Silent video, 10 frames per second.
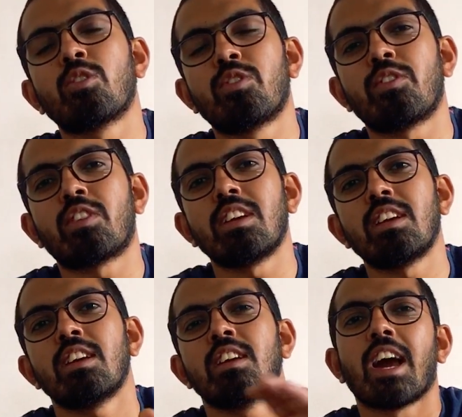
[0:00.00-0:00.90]

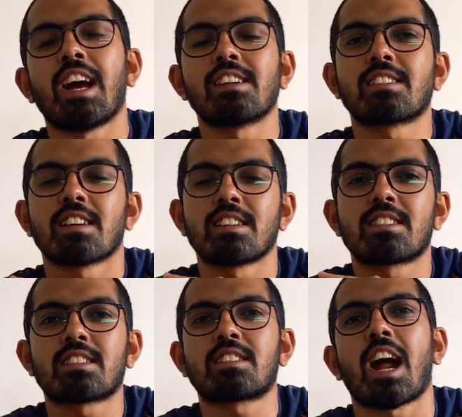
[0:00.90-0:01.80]
250 has a
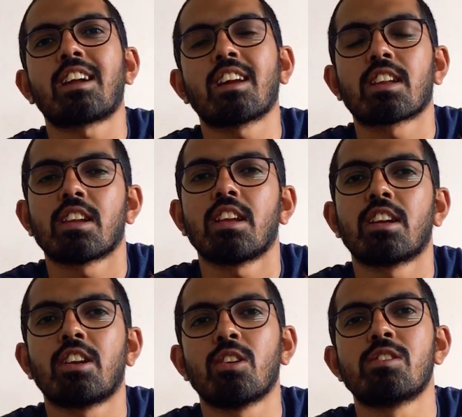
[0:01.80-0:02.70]
static
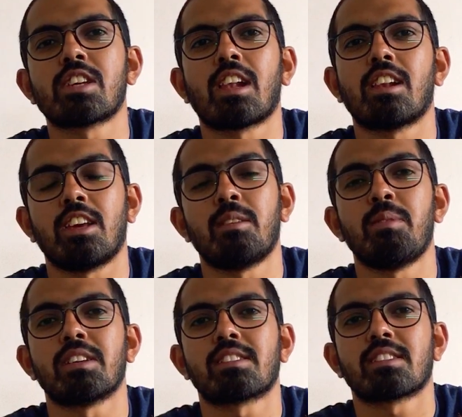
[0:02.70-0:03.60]
running dual channel
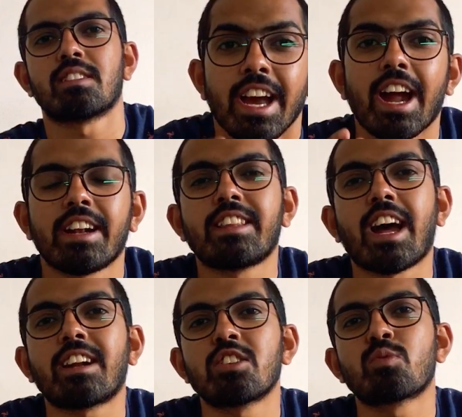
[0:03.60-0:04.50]
ABS. And
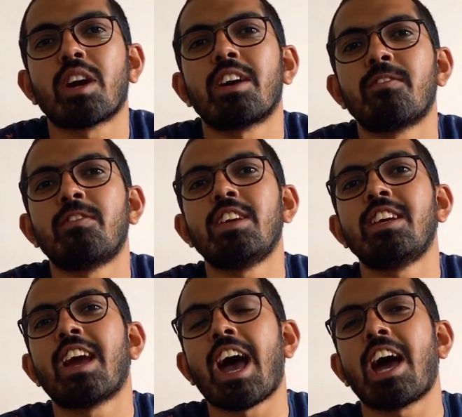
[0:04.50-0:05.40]
that is why we
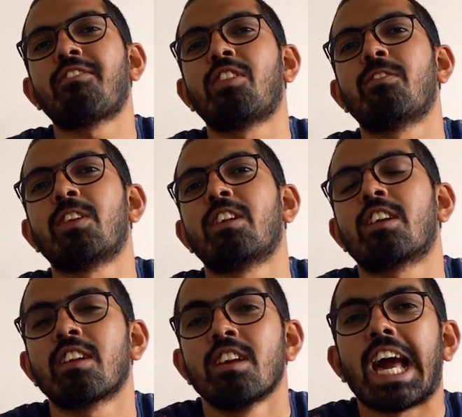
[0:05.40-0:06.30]
have the
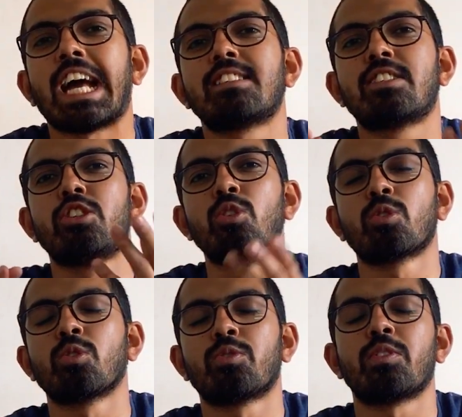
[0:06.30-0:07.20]
winner as Duke
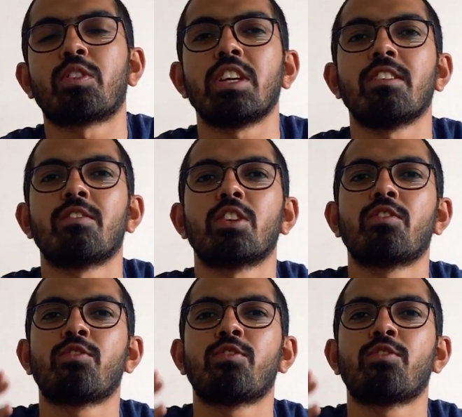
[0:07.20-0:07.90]
250 with